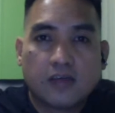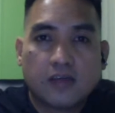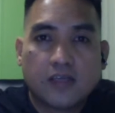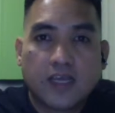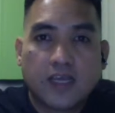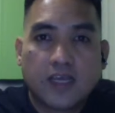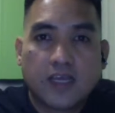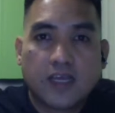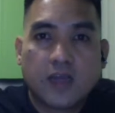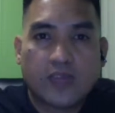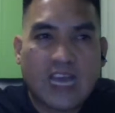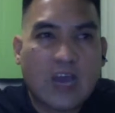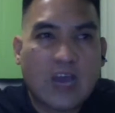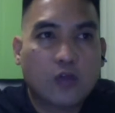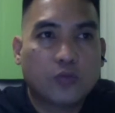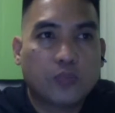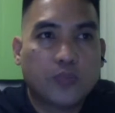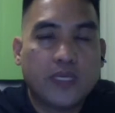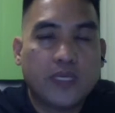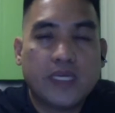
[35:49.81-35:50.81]
Okay.
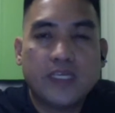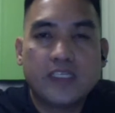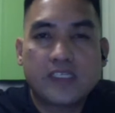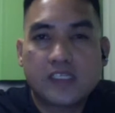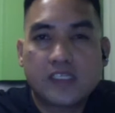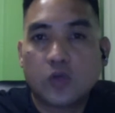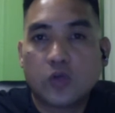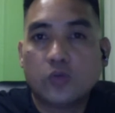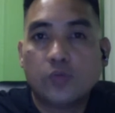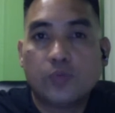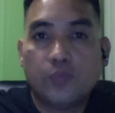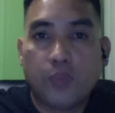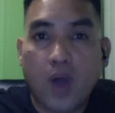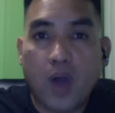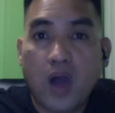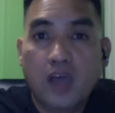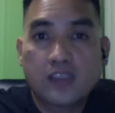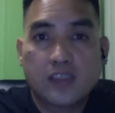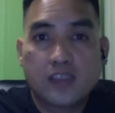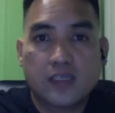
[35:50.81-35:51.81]
Without being so
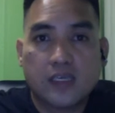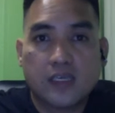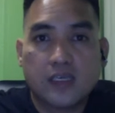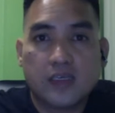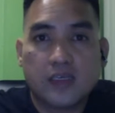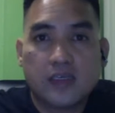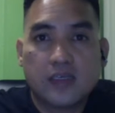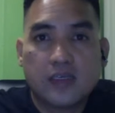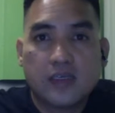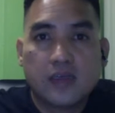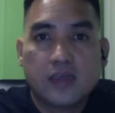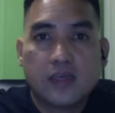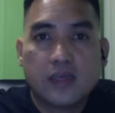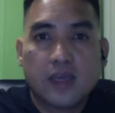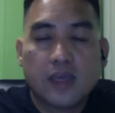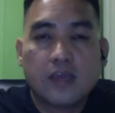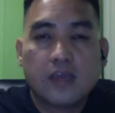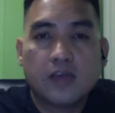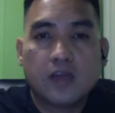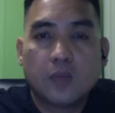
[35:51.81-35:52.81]
bossy.
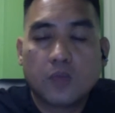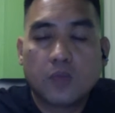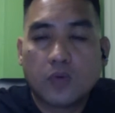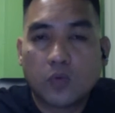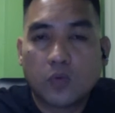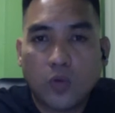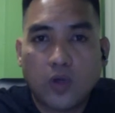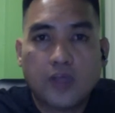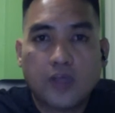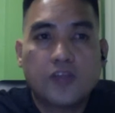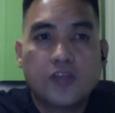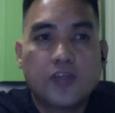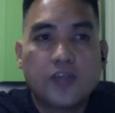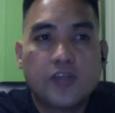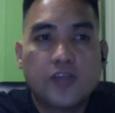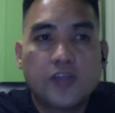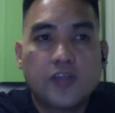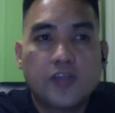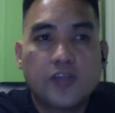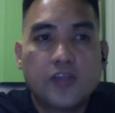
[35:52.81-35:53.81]
Okay. Number one that you
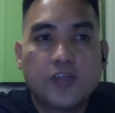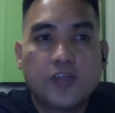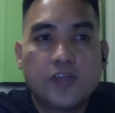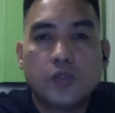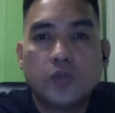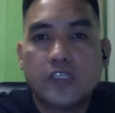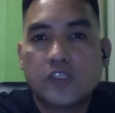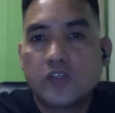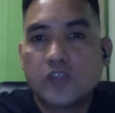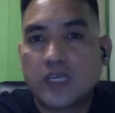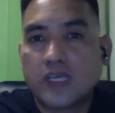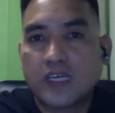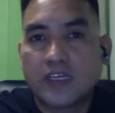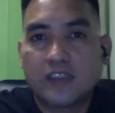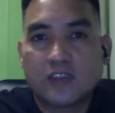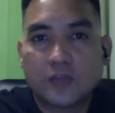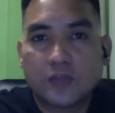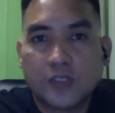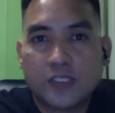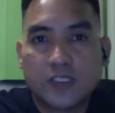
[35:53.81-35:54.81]
need to do is
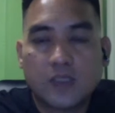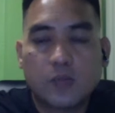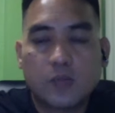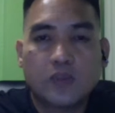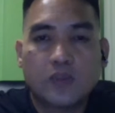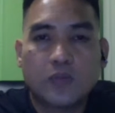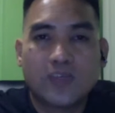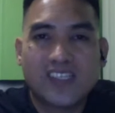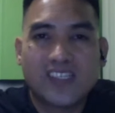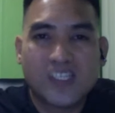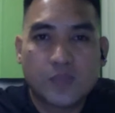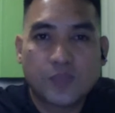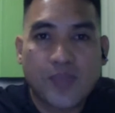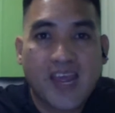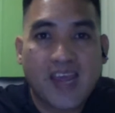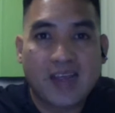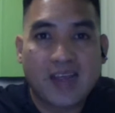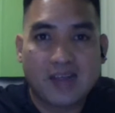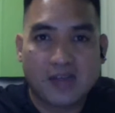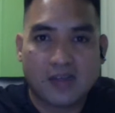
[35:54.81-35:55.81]
you got to treat them with
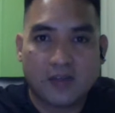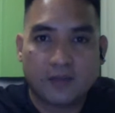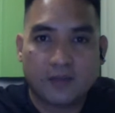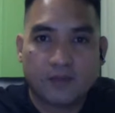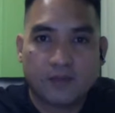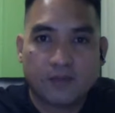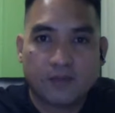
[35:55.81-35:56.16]
respect.